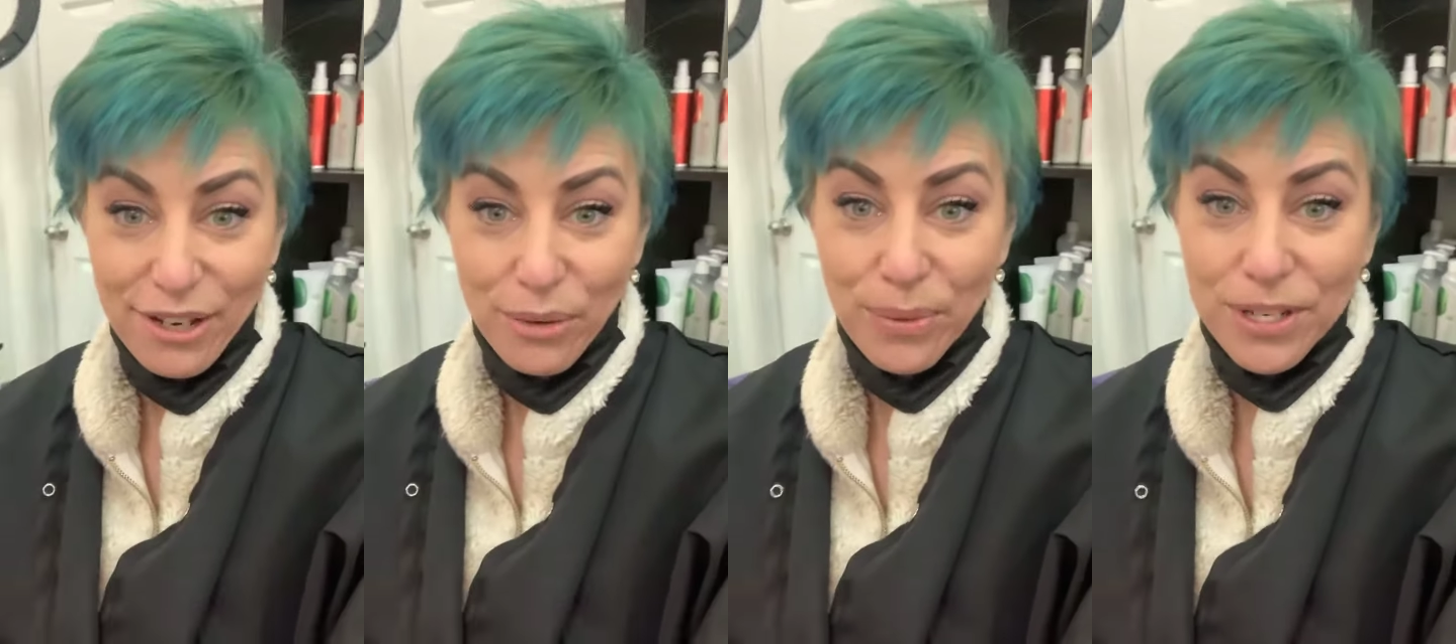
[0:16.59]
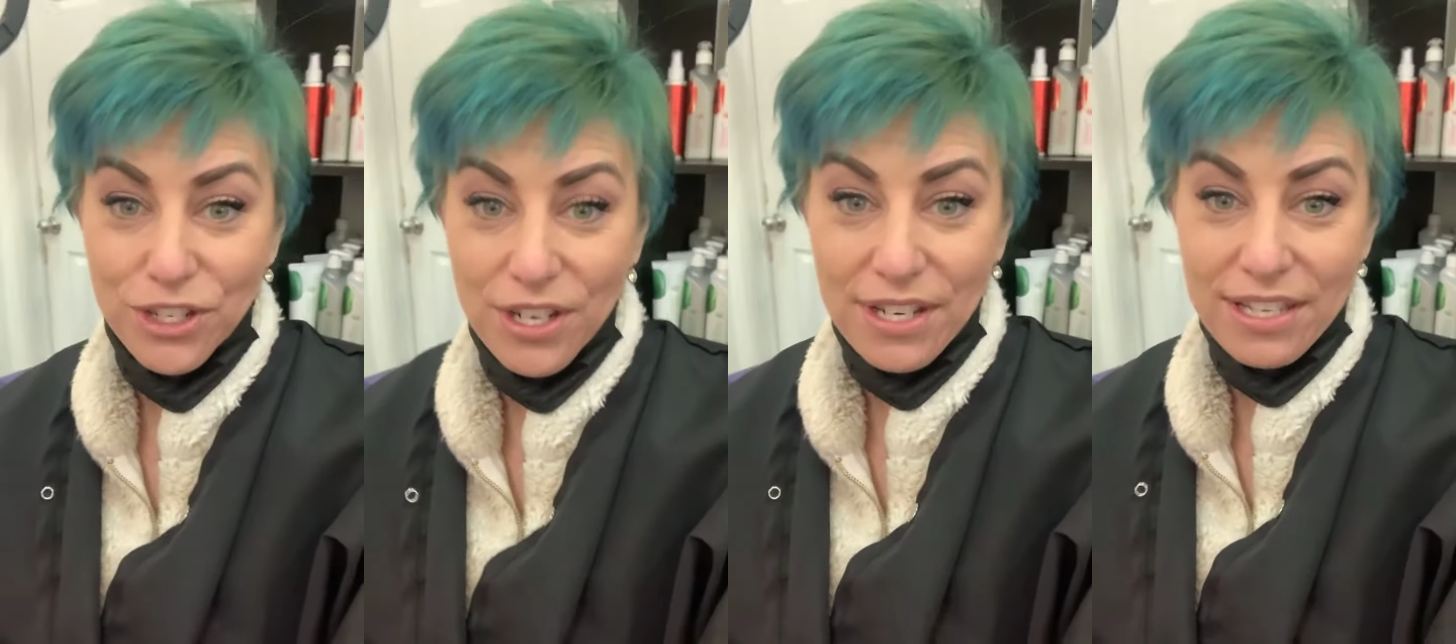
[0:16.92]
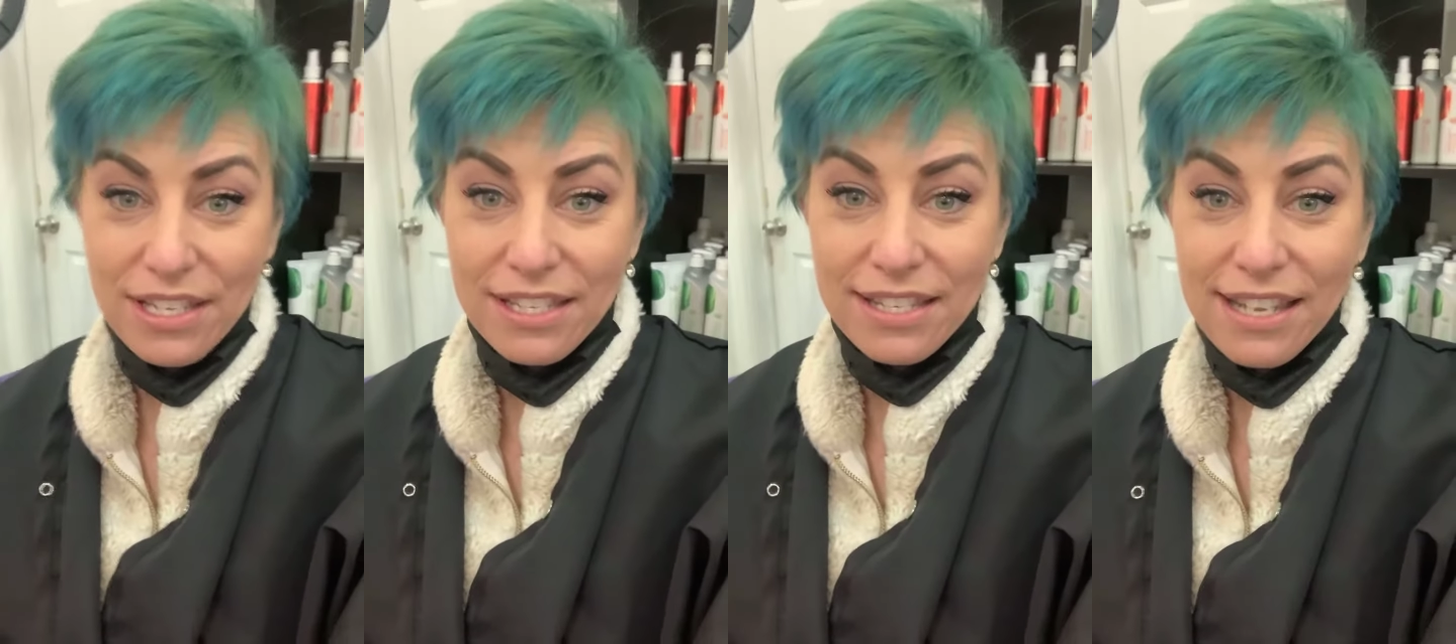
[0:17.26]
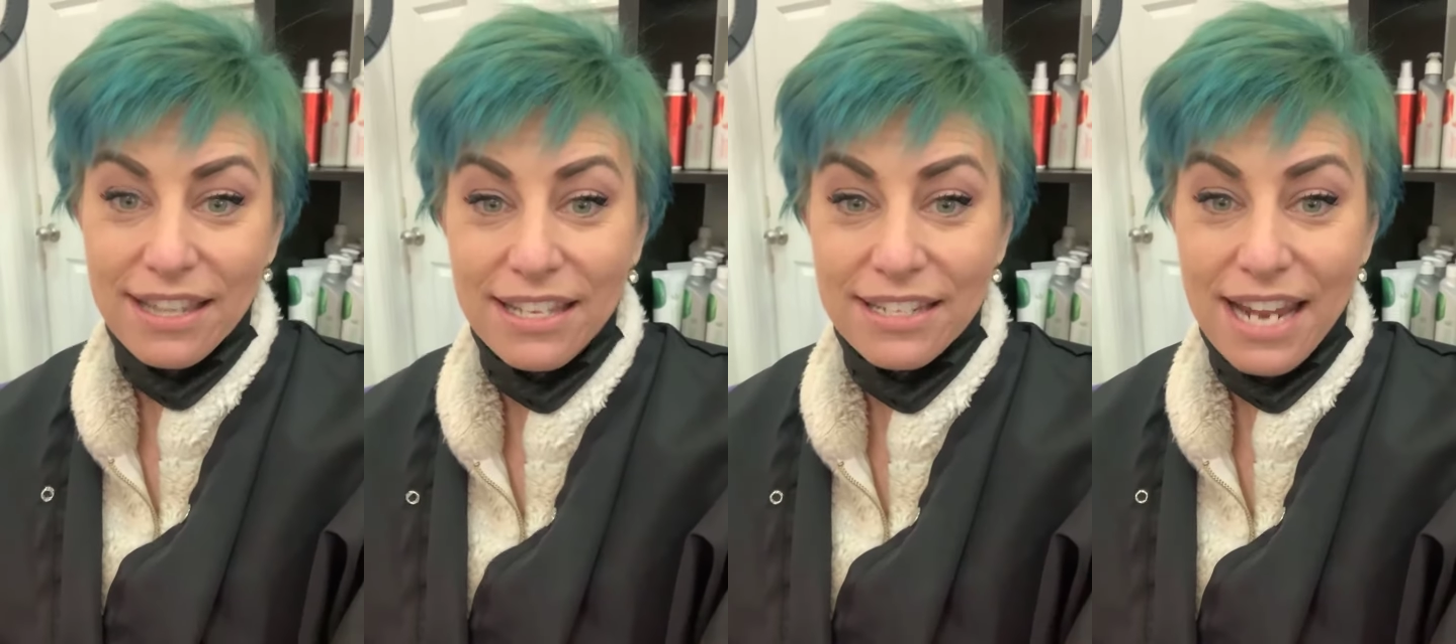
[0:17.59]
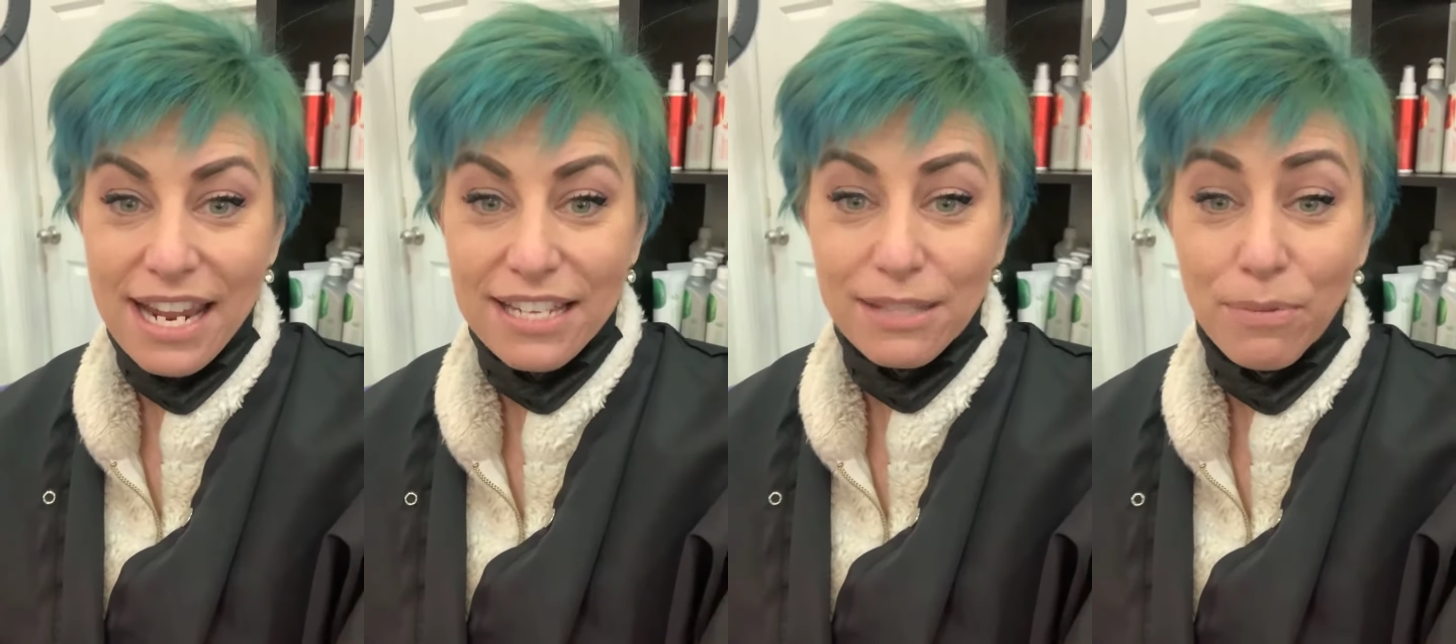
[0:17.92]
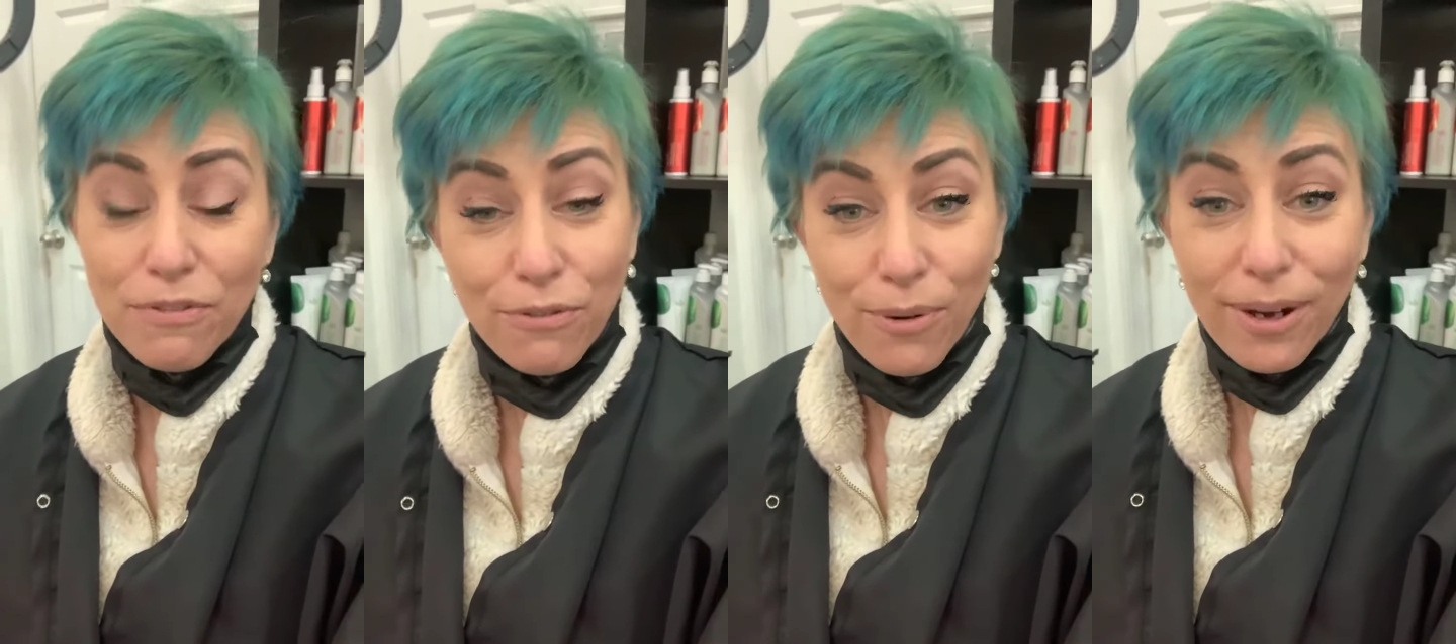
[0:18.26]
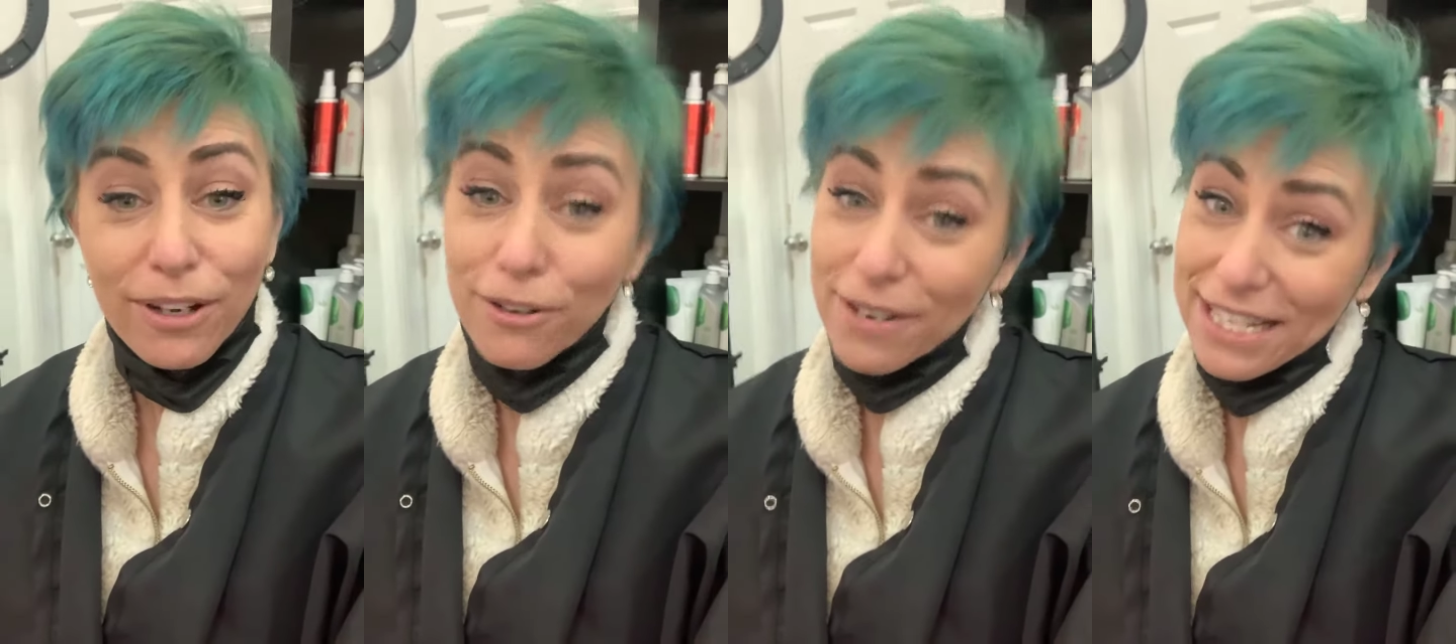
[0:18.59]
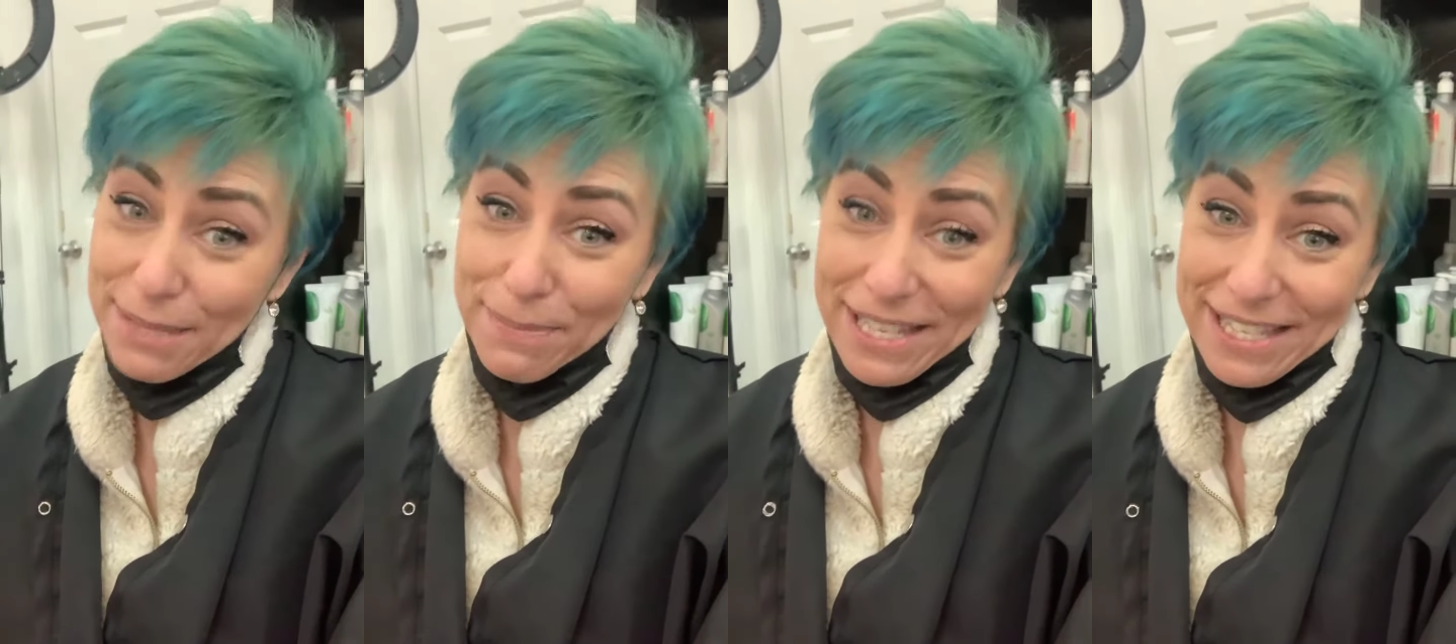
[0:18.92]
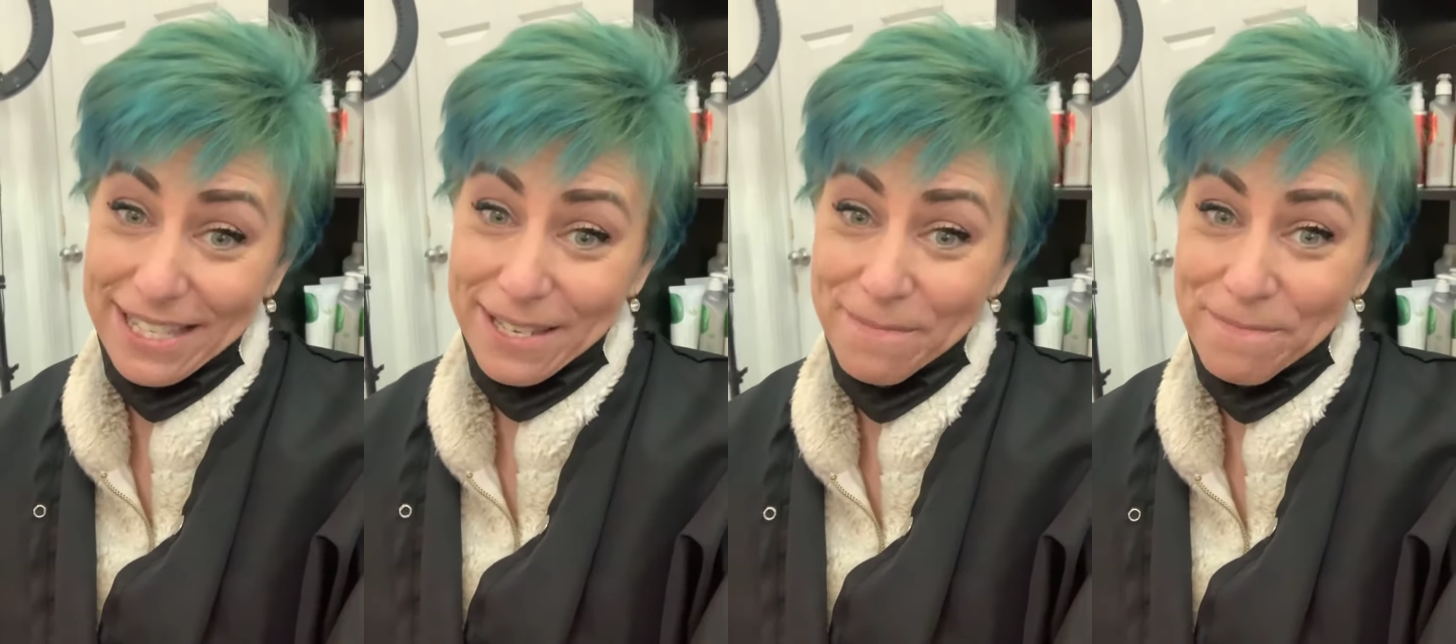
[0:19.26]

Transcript: which is the days before Christmas.